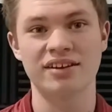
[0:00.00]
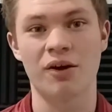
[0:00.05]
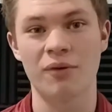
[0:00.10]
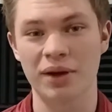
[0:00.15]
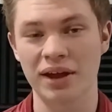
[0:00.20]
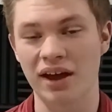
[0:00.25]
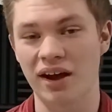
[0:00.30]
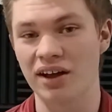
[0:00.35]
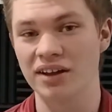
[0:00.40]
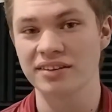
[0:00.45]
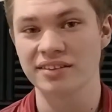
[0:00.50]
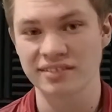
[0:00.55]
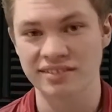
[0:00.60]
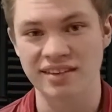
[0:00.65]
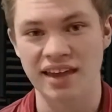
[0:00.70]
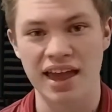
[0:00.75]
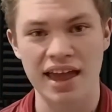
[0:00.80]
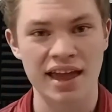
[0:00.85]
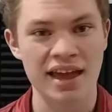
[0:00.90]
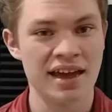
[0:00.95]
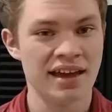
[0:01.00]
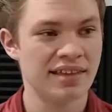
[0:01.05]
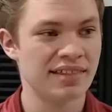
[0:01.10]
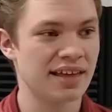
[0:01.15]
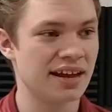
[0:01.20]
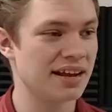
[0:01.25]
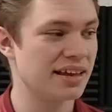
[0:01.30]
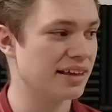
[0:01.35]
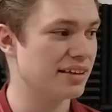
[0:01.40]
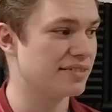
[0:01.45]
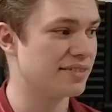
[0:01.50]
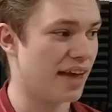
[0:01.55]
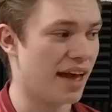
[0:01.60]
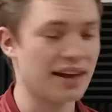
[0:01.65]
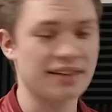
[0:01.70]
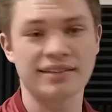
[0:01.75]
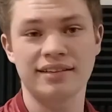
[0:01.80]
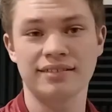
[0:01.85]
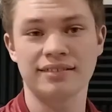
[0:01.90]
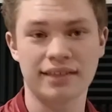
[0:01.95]
going on to say that he's
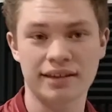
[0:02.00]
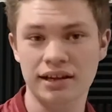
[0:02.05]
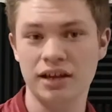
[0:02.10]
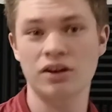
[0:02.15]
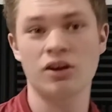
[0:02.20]
acting like